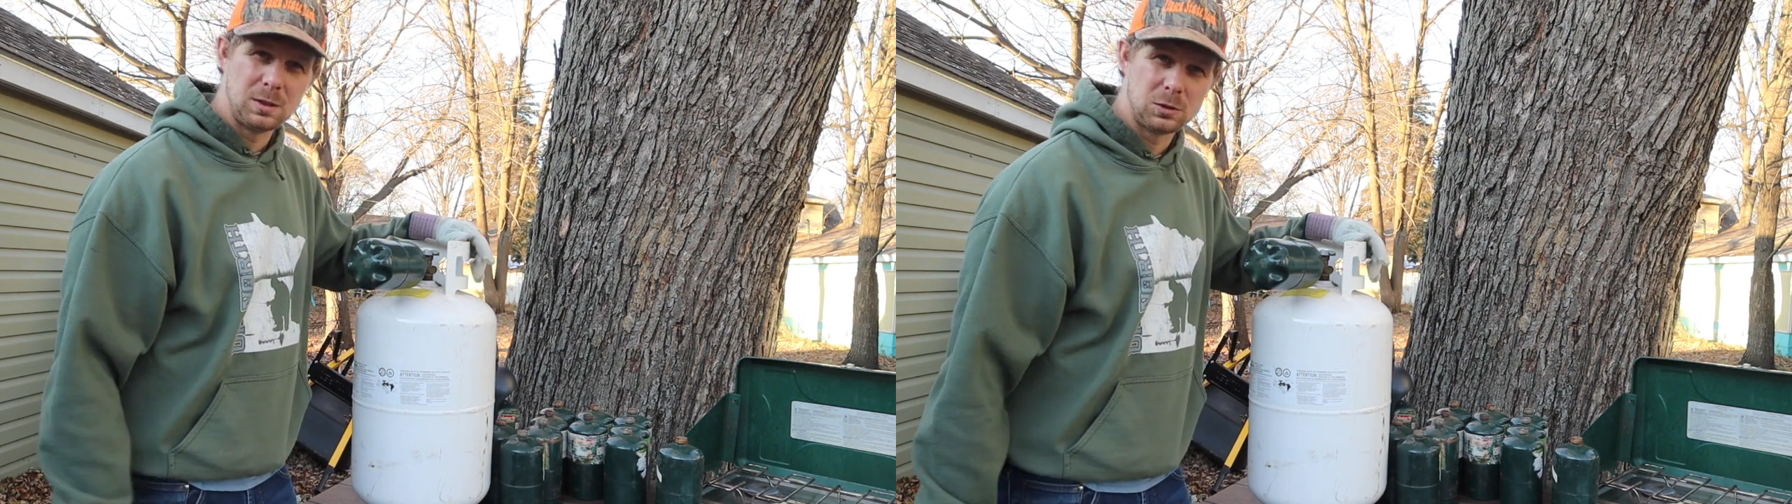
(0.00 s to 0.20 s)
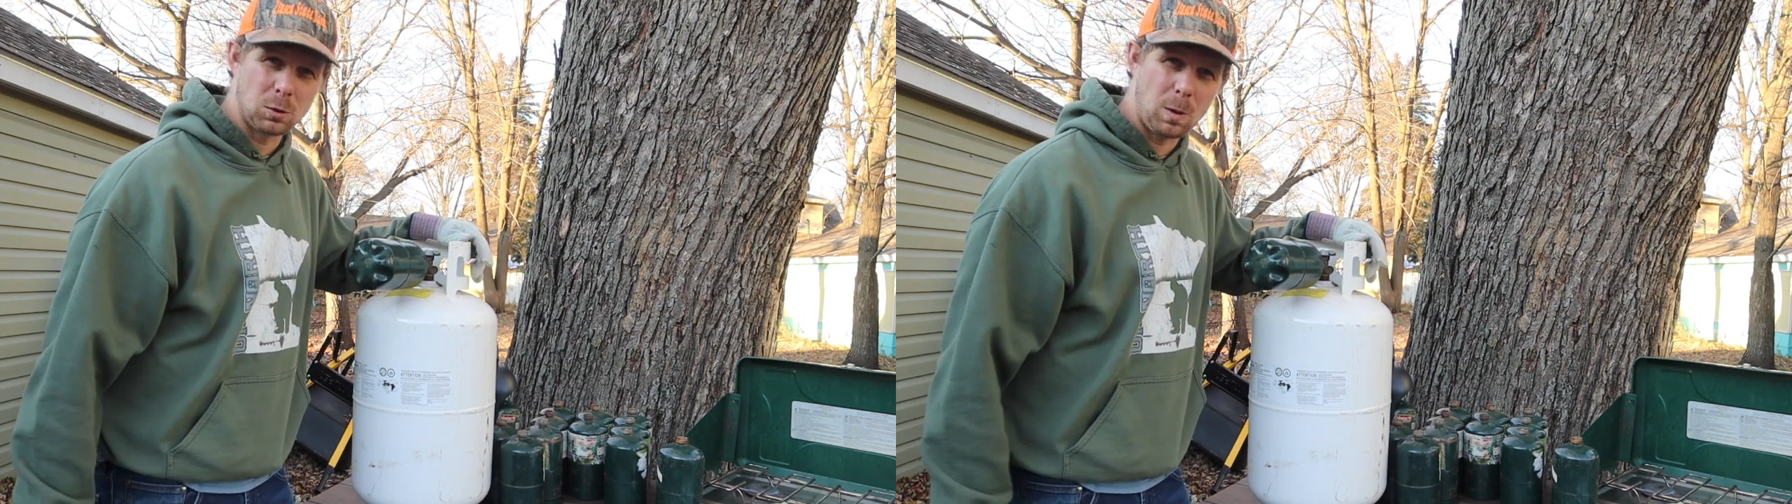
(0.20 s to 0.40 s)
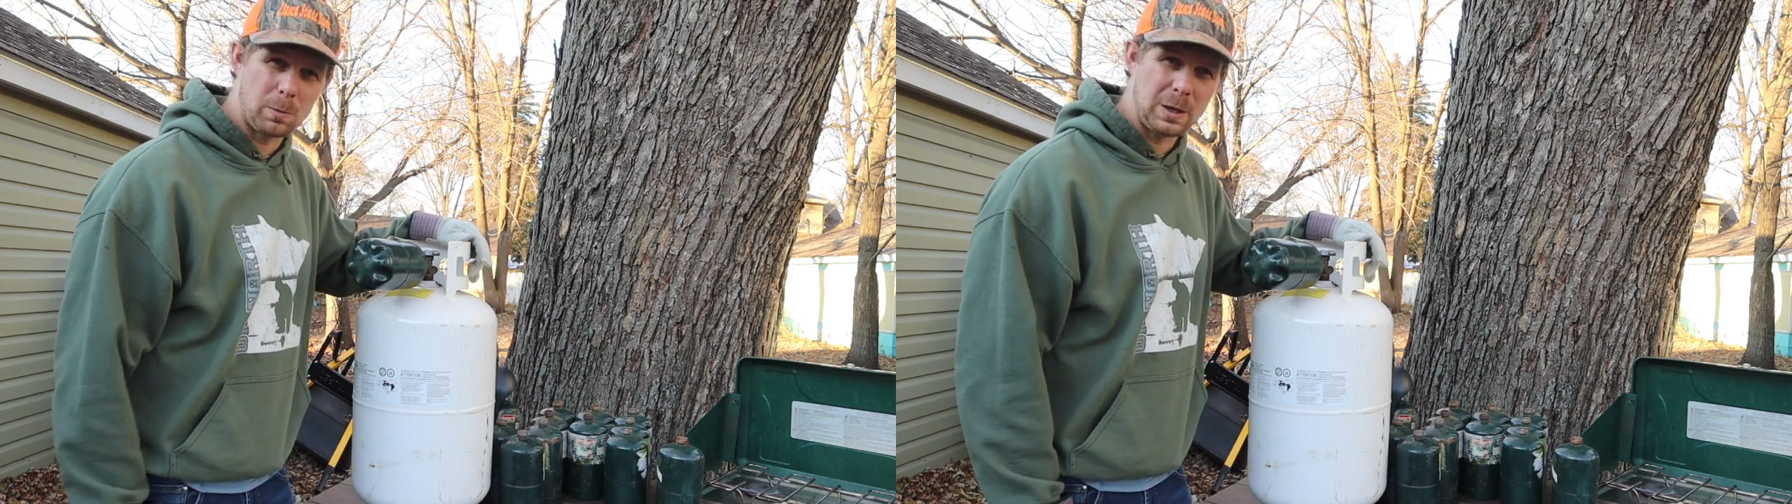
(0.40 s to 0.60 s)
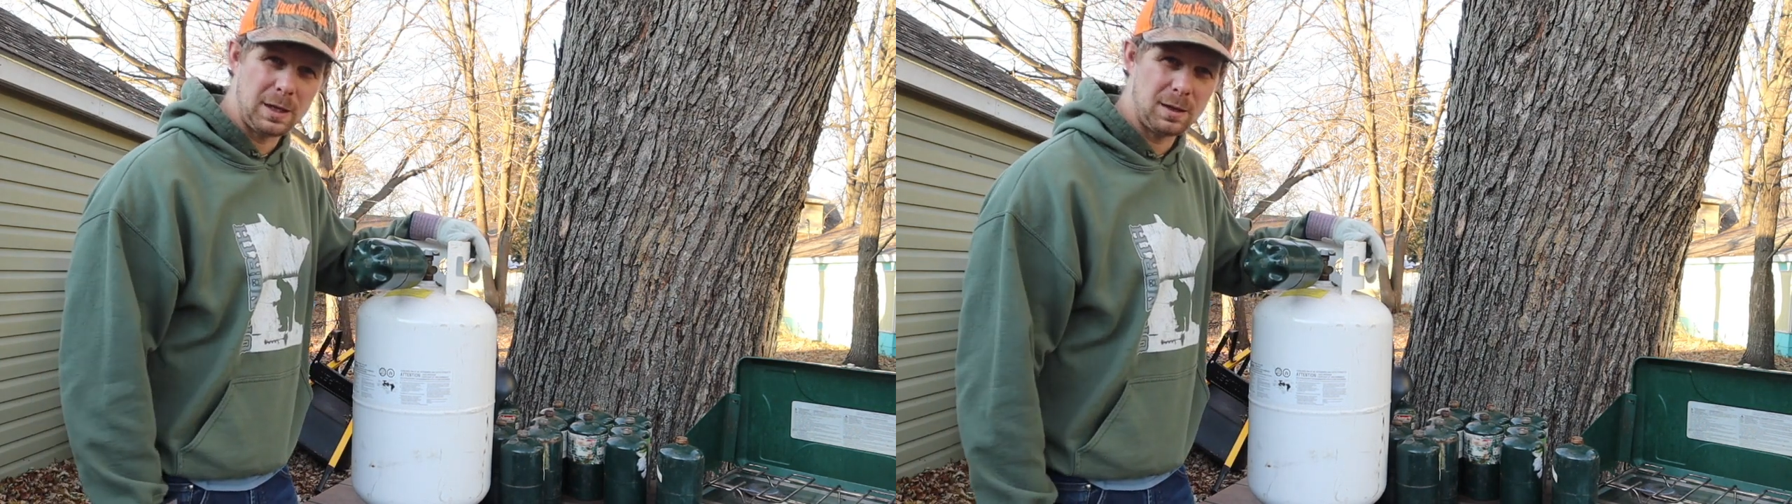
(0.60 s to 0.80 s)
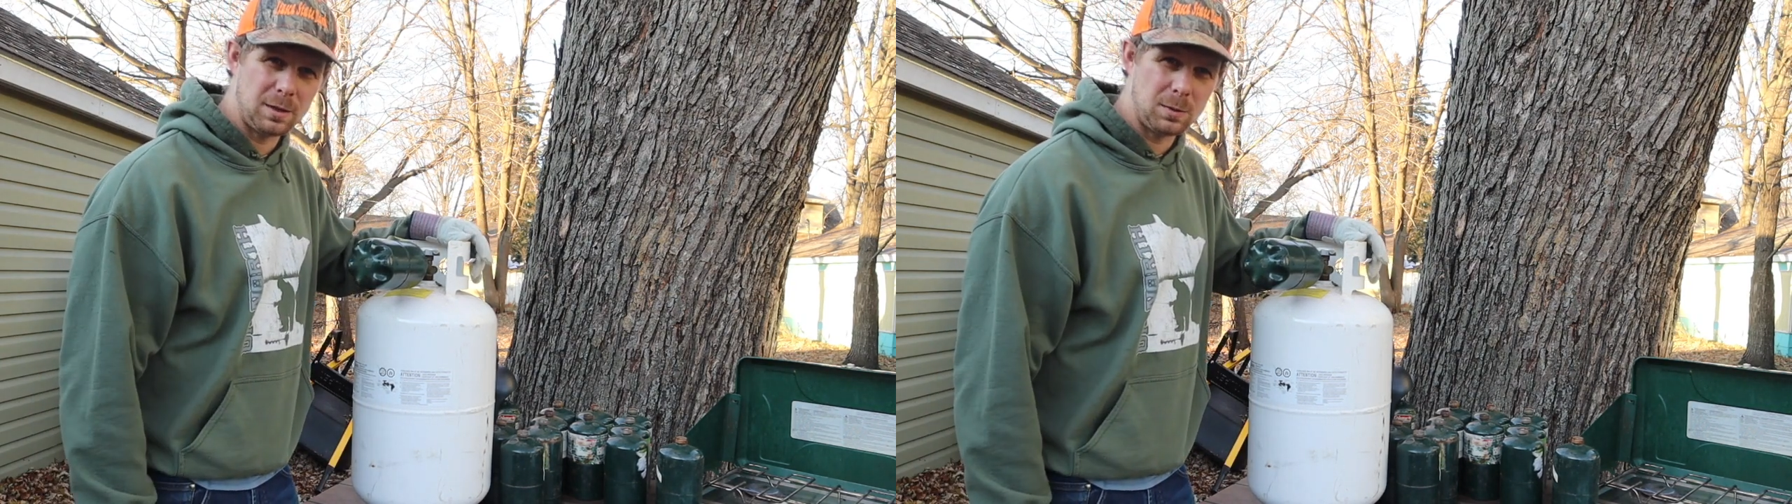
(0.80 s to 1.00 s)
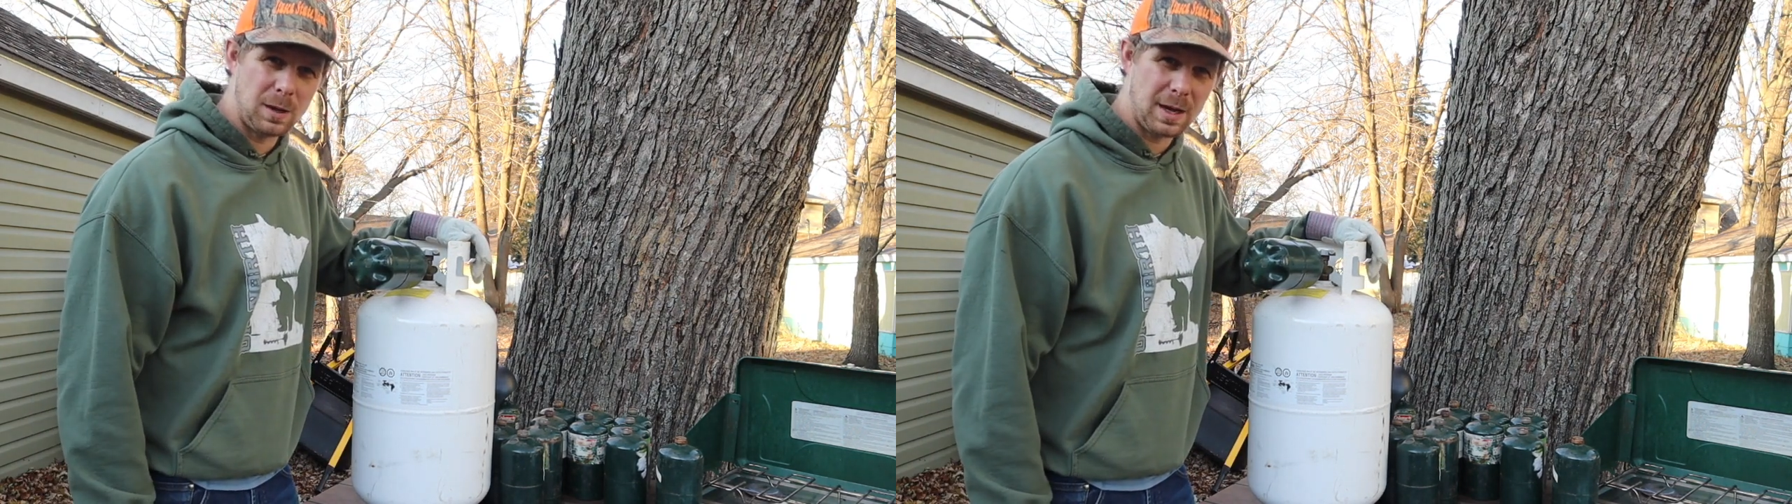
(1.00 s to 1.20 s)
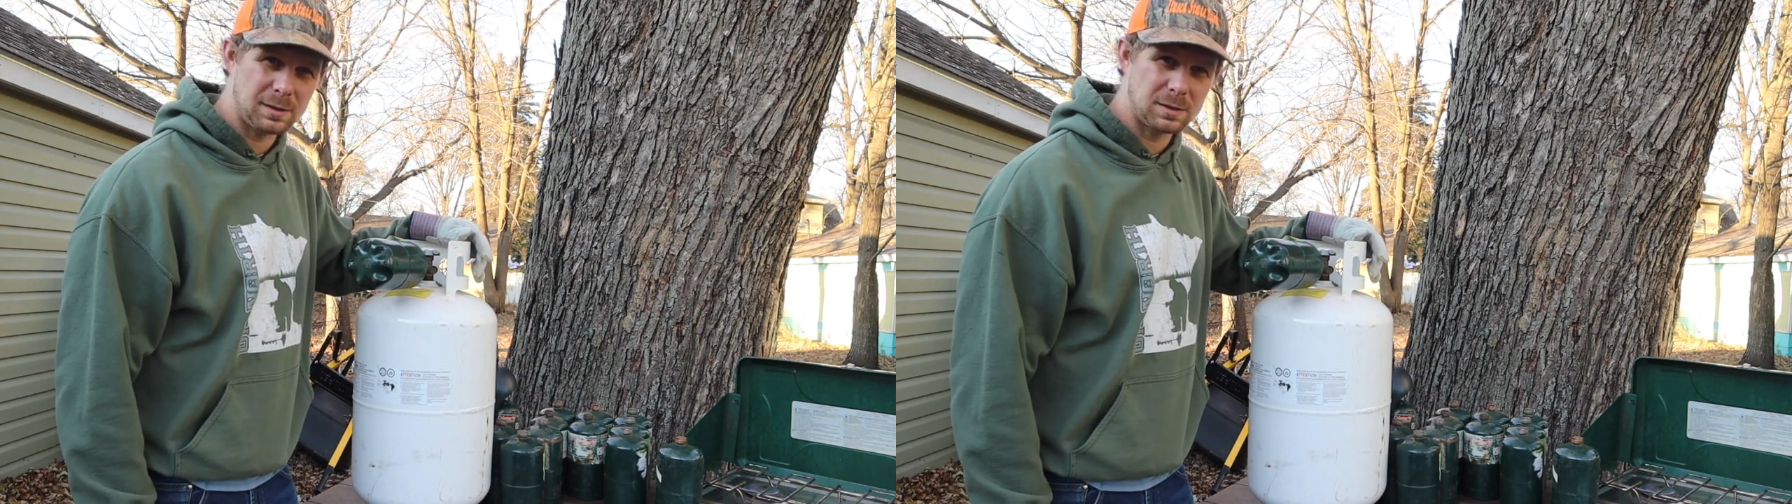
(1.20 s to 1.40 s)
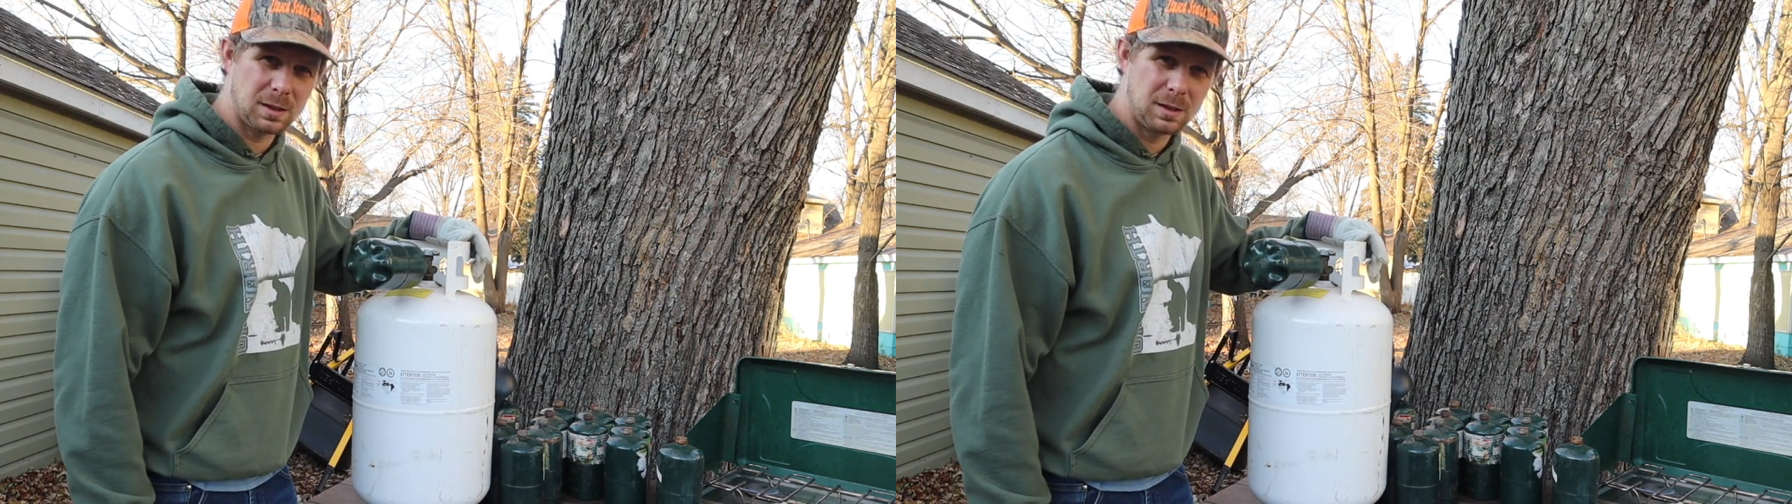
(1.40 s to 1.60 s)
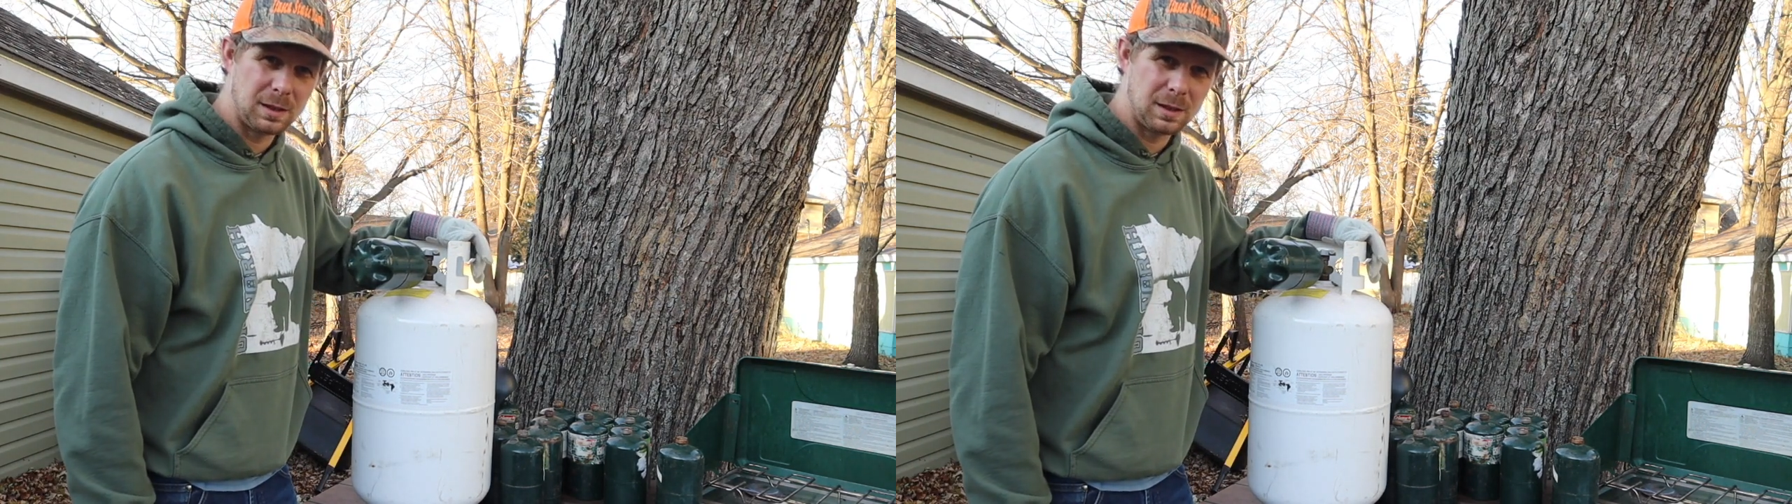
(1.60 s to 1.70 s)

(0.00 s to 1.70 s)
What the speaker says: So what we need to do next